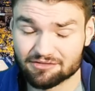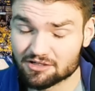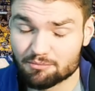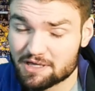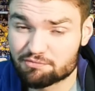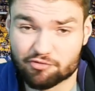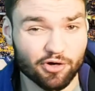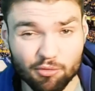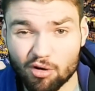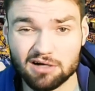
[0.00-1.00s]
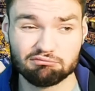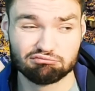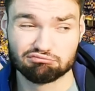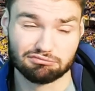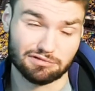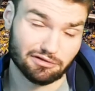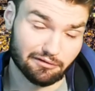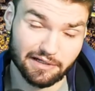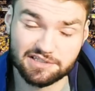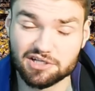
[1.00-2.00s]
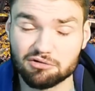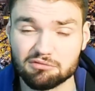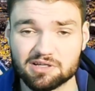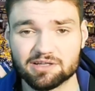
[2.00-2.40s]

still going to be 31, 32.